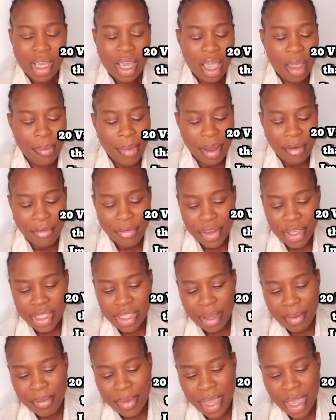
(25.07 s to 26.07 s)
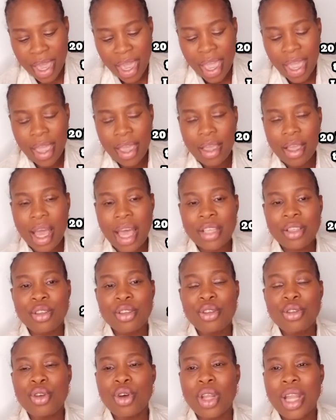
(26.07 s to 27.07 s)
about vitamin A. As
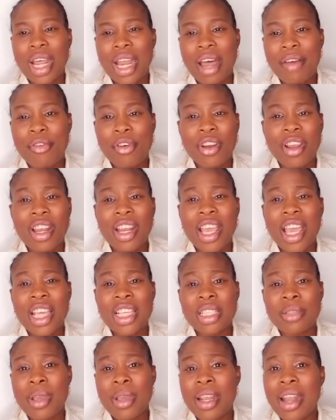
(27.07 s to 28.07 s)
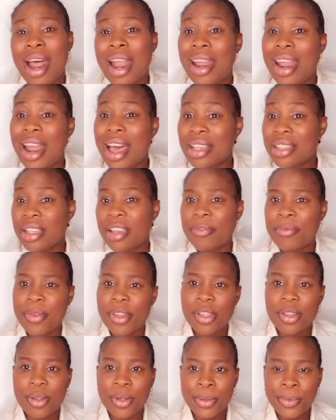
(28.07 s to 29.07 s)
you know that I've already explained in our last
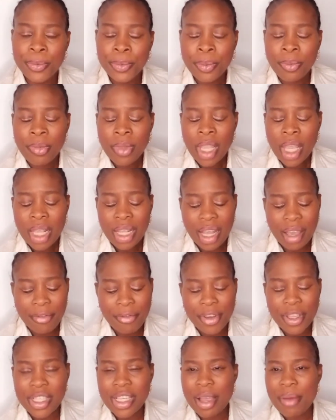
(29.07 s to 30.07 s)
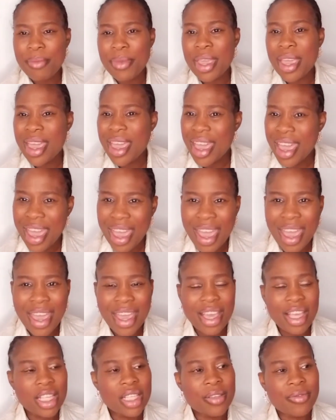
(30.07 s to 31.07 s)
episode, that vitamin A
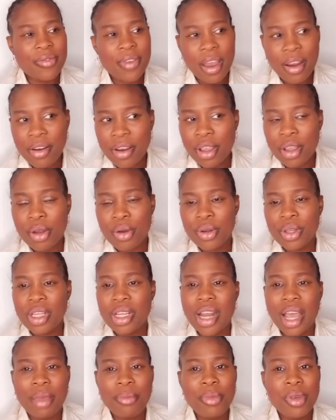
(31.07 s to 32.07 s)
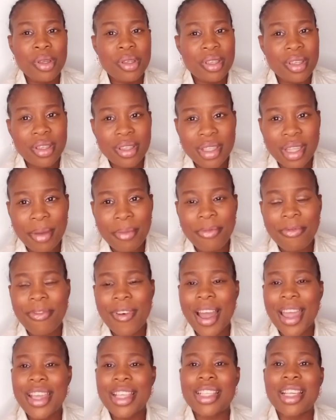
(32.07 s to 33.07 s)
is very good in our immune system,
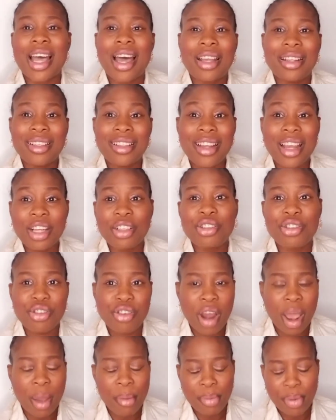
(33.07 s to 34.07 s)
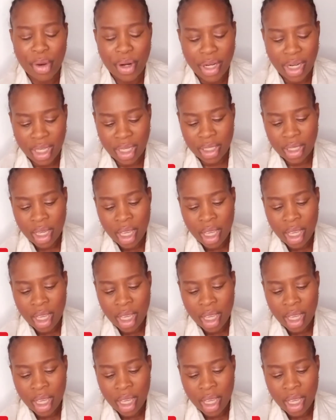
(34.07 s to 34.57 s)
fight our natural bodies.